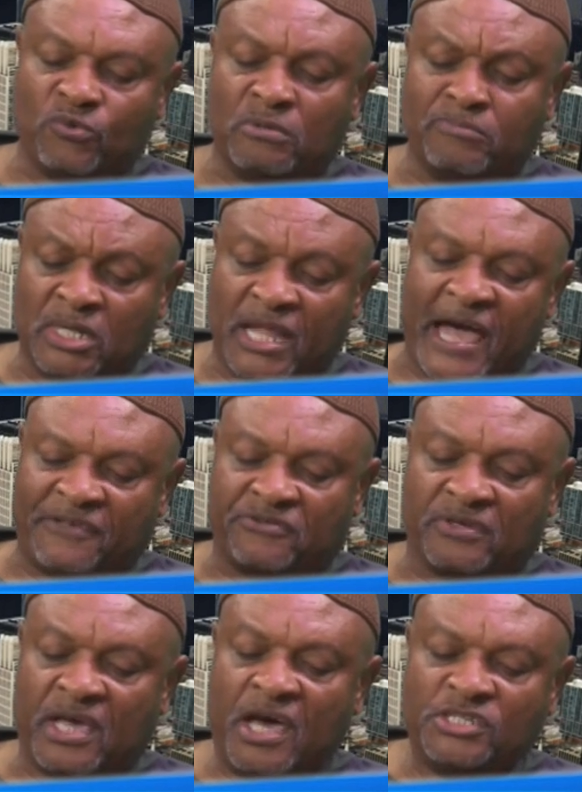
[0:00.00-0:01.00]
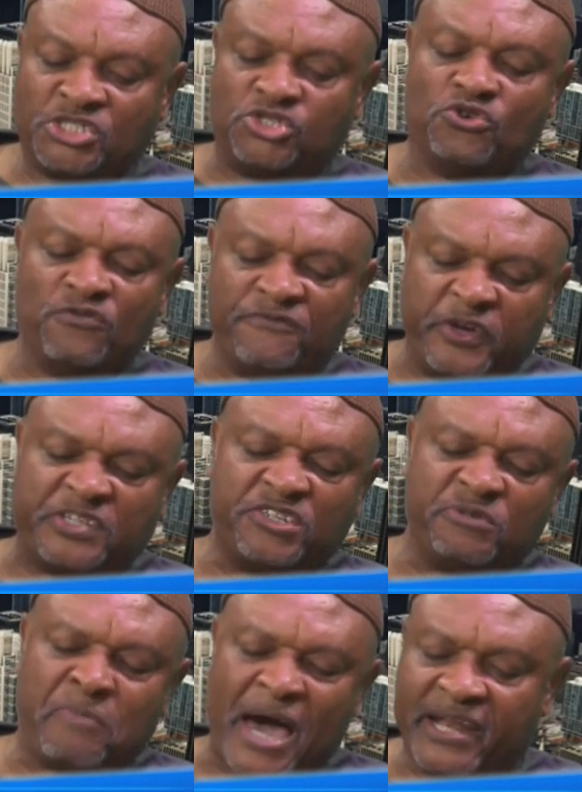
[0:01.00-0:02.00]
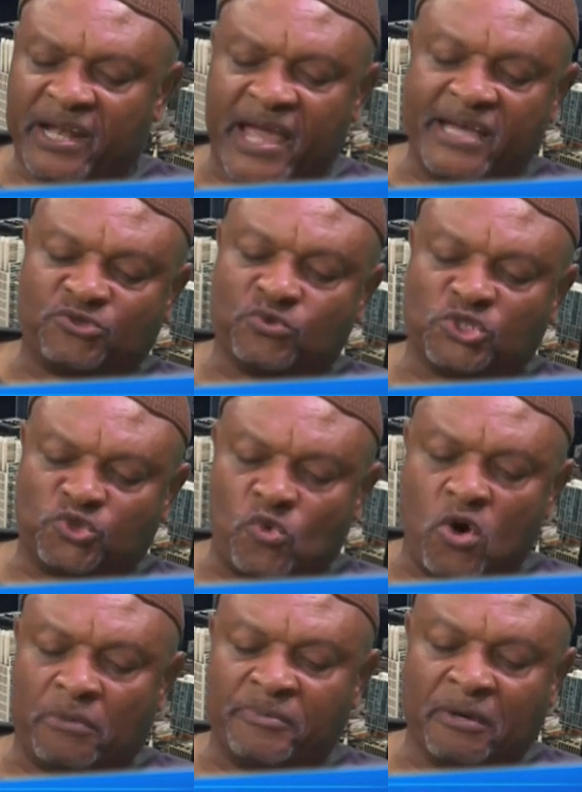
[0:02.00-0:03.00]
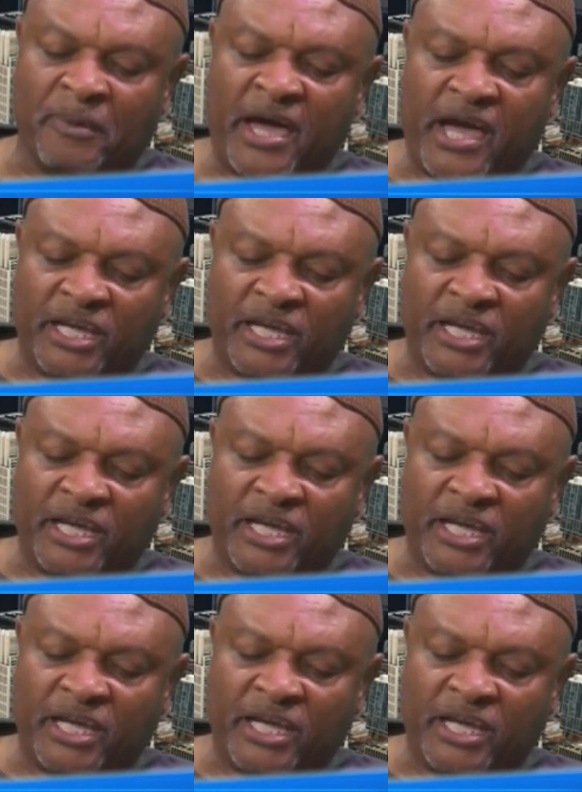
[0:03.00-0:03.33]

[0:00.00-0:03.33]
with molasses. Soon, vicious biting ants will swarm them